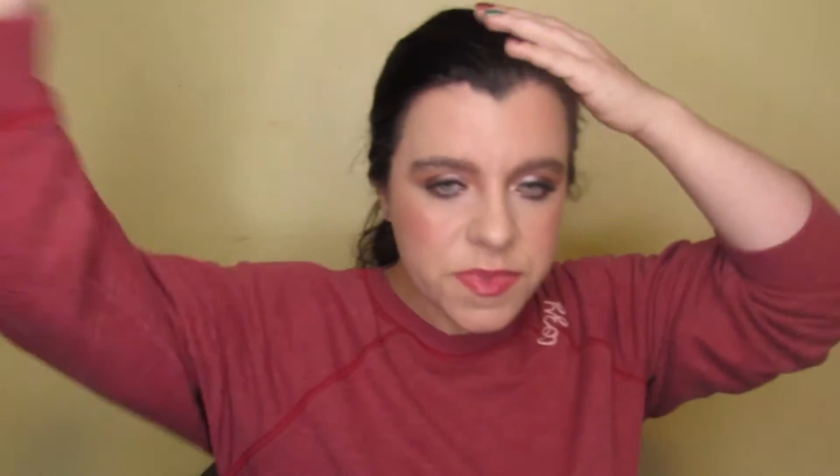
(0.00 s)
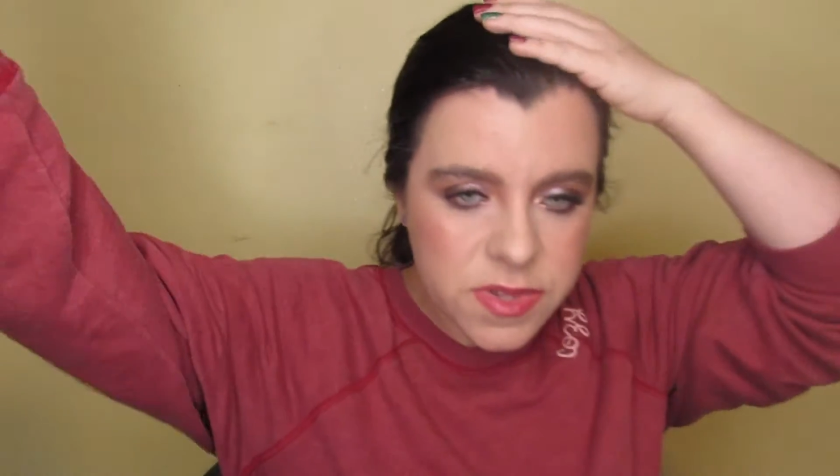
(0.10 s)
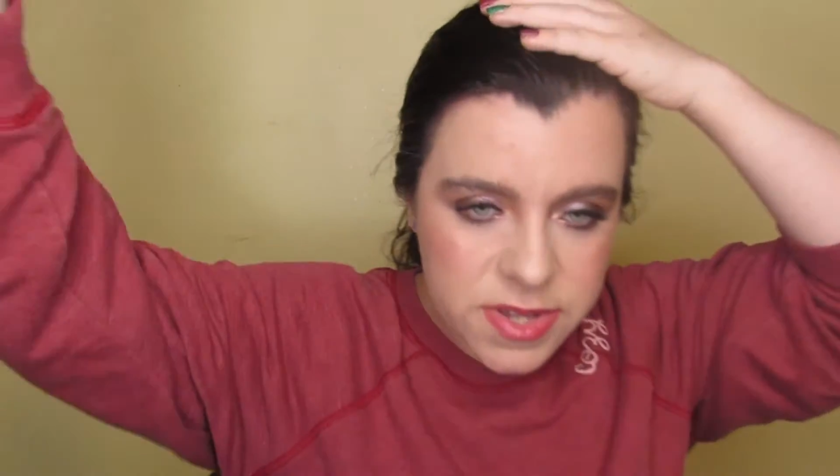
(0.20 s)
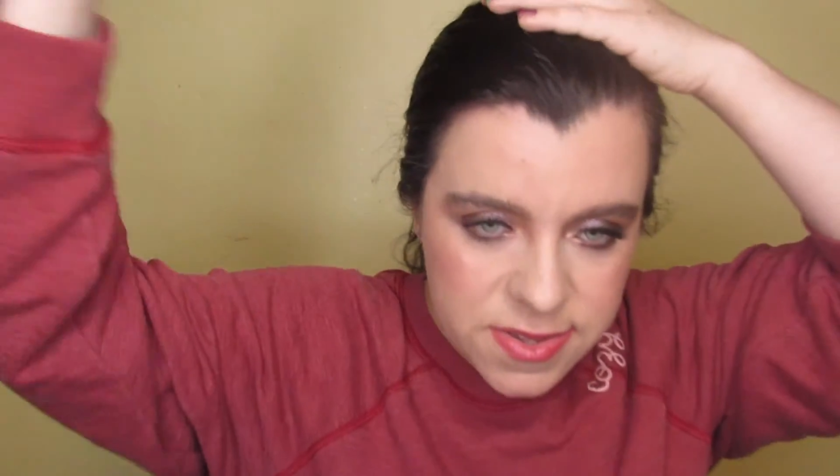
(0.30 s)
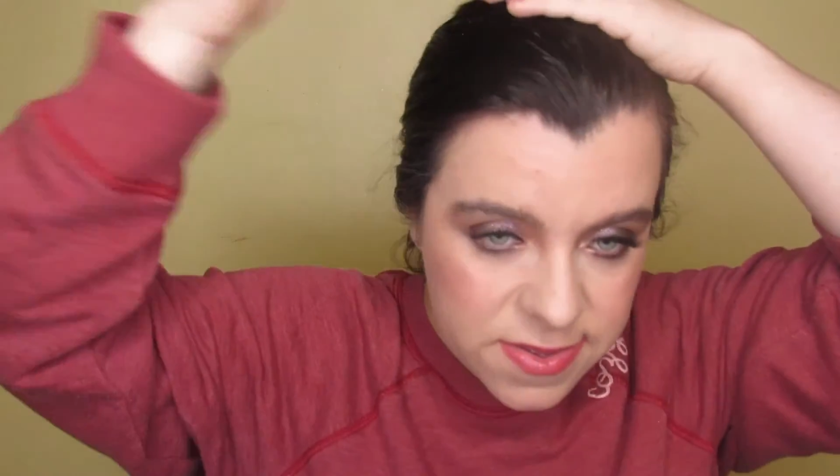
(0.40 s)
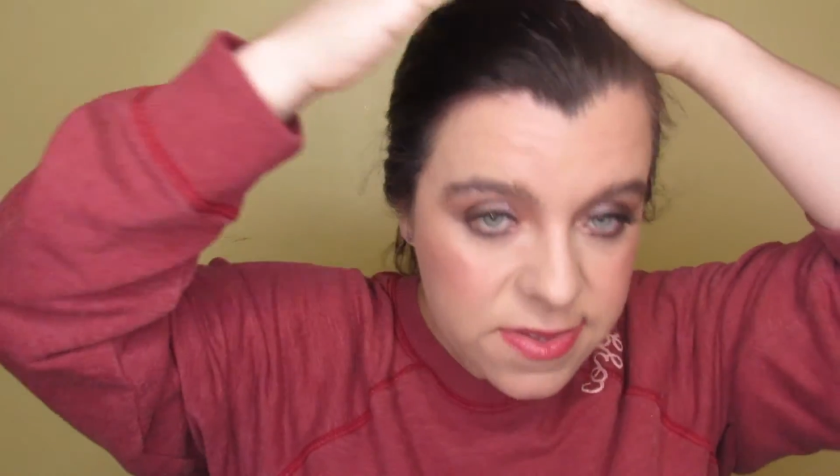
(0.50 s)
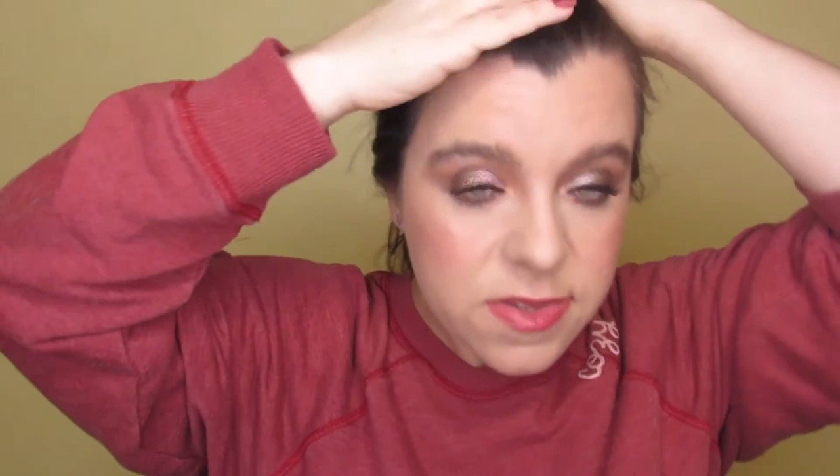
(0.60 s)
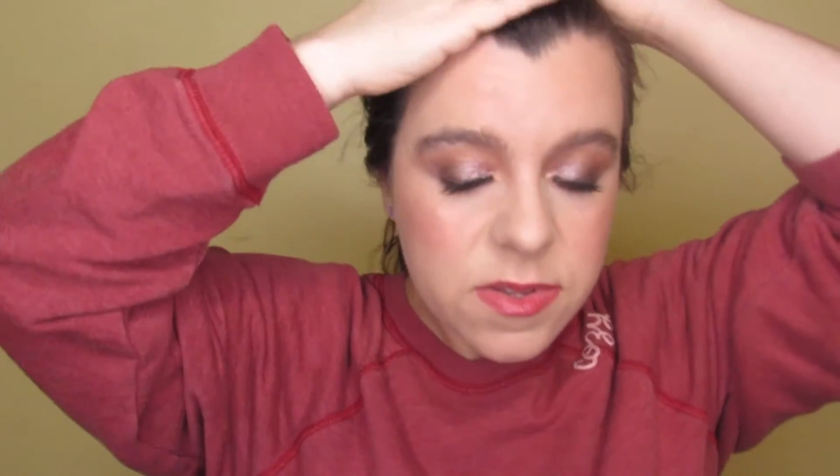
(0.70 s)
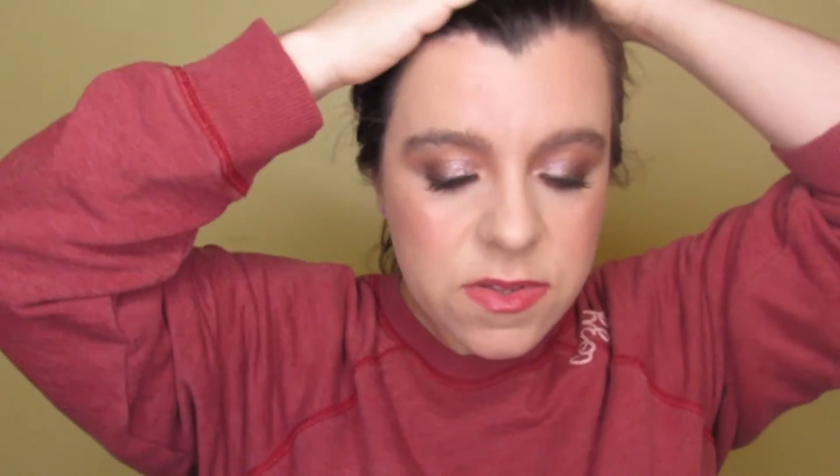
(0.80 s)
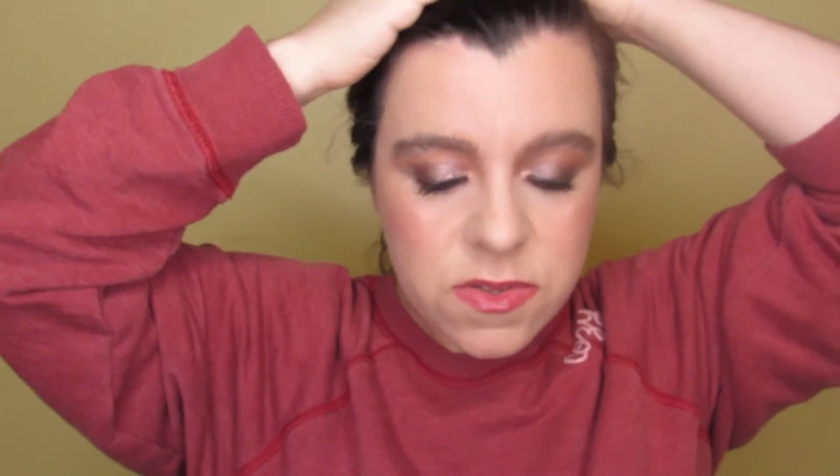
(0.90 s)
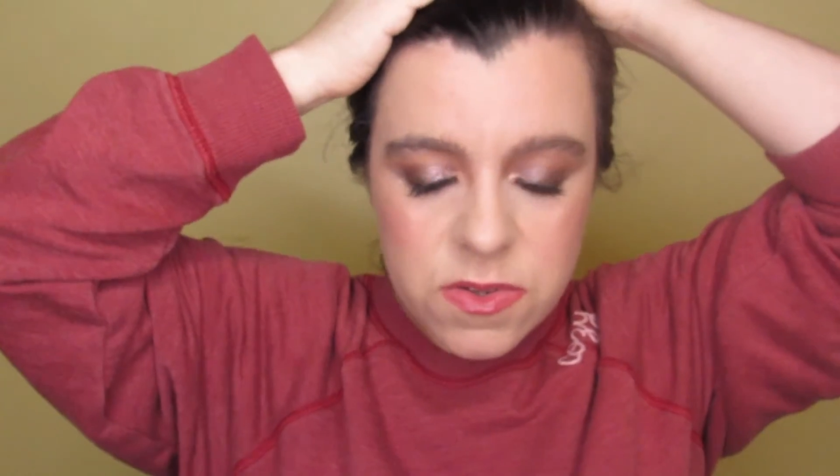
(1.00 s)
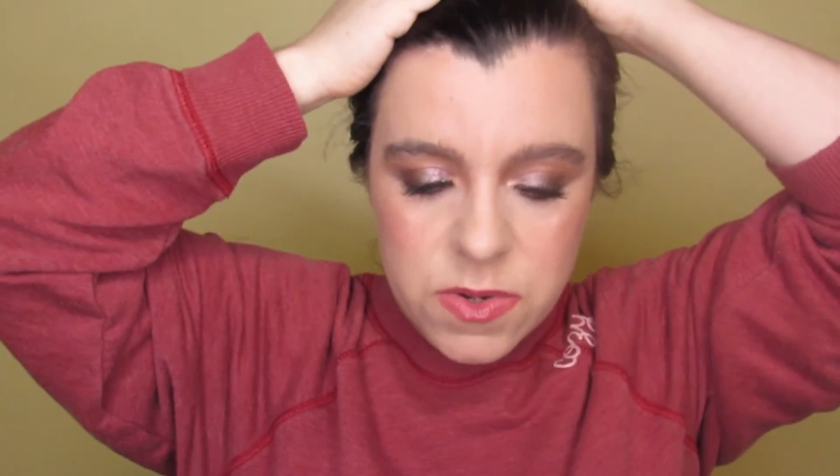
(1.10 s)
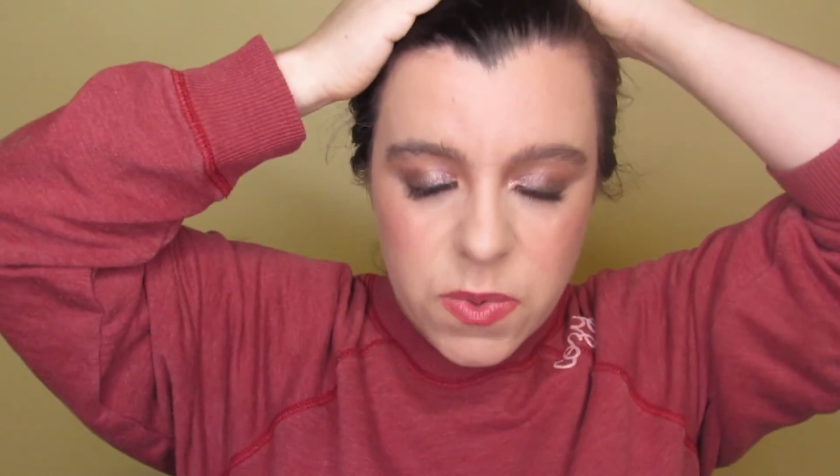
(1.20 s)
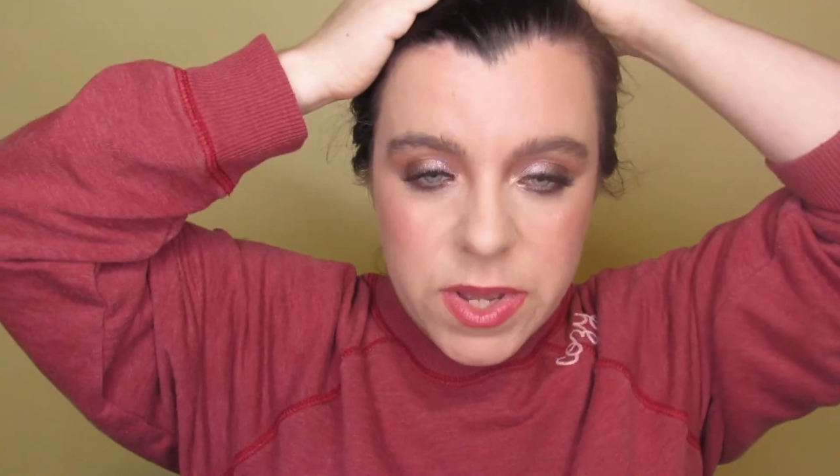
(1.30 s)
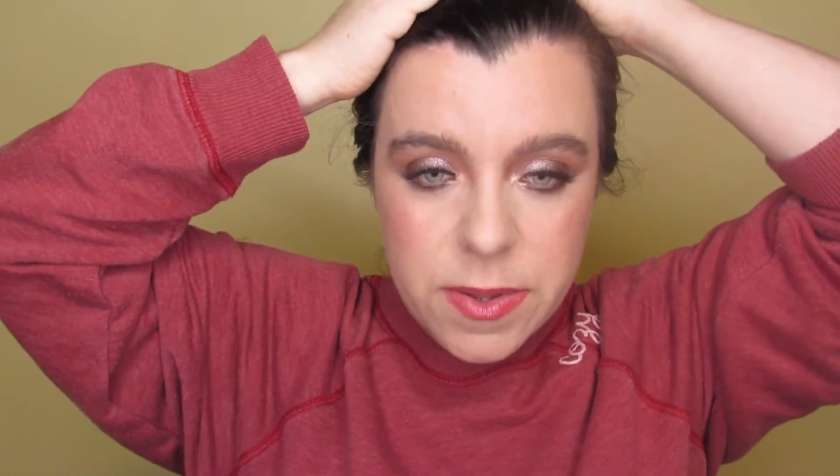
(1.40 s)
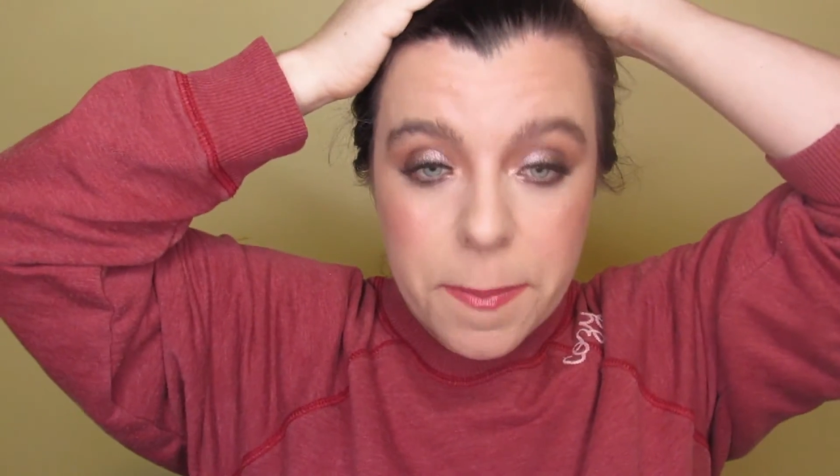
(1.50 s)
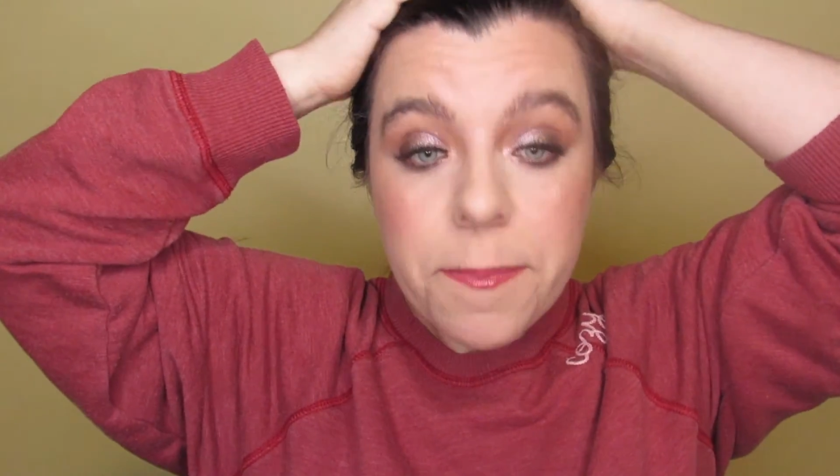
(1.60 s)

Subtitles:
let's do a quick